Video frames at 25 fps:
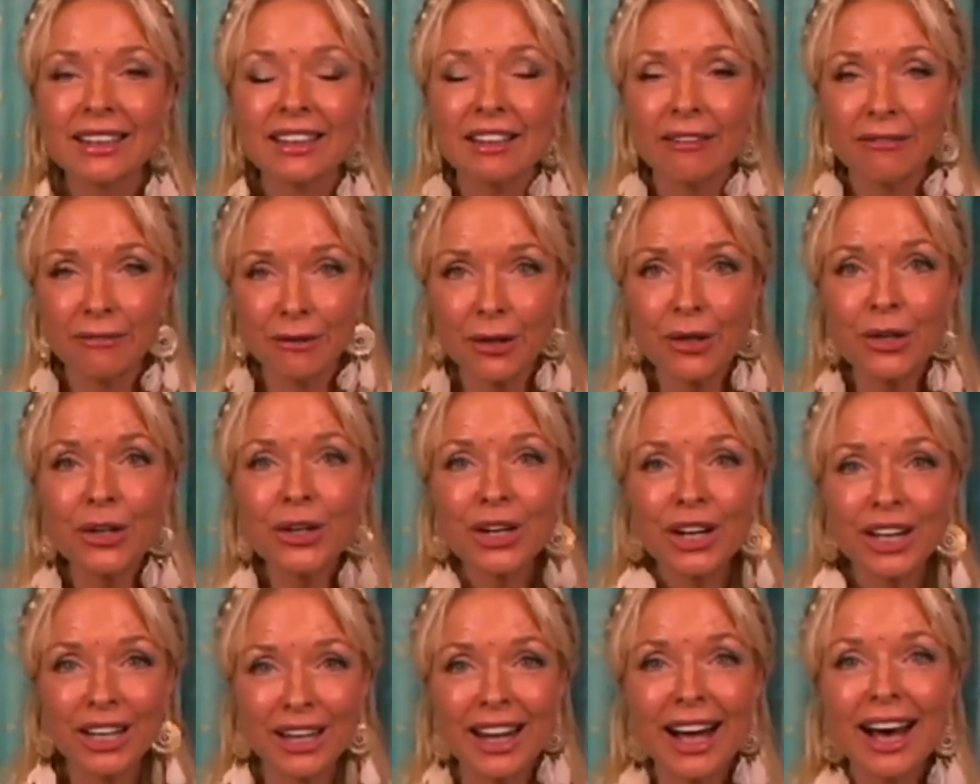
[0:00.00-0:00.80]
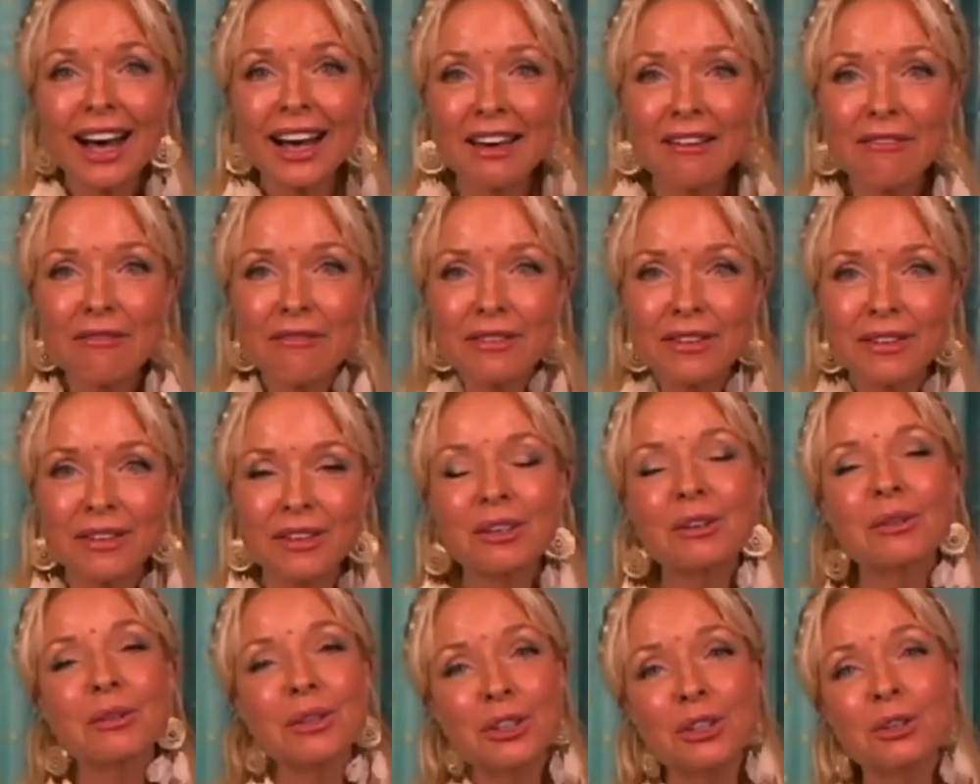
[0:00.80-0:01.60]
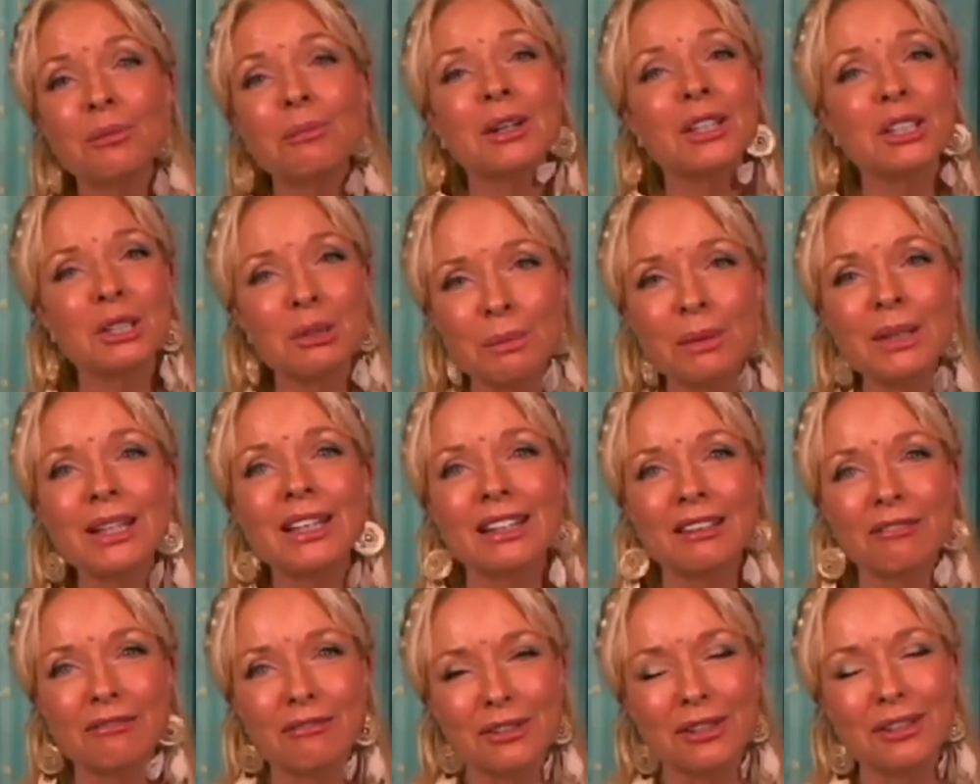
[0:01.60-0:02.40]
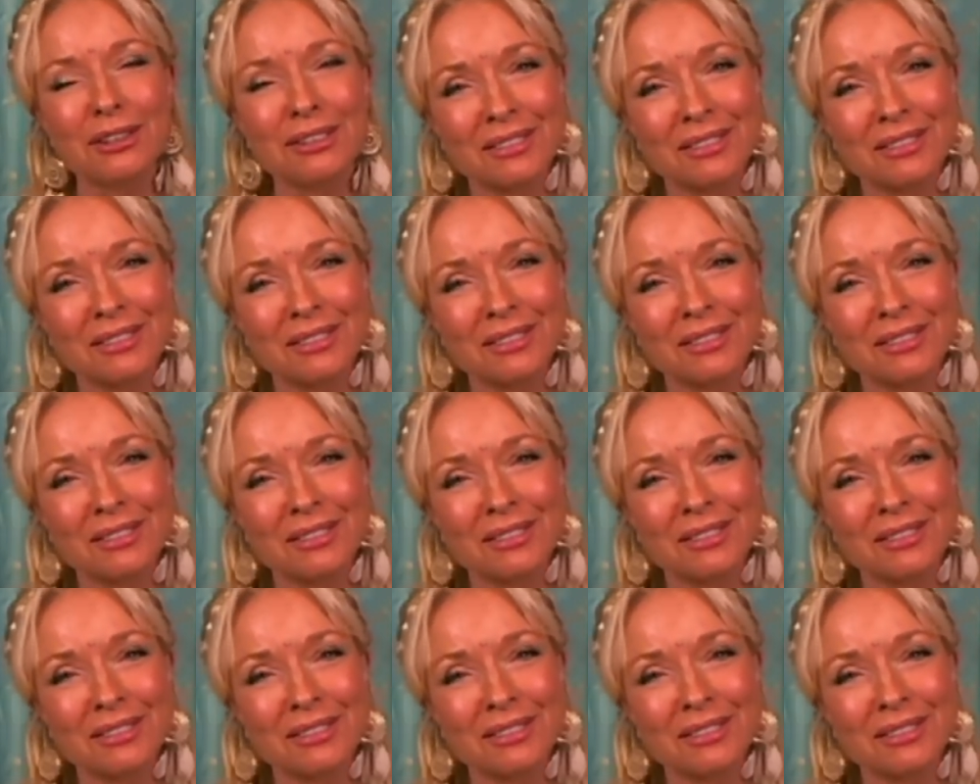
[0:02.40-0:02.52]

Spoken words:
If you're alive, well, you must be,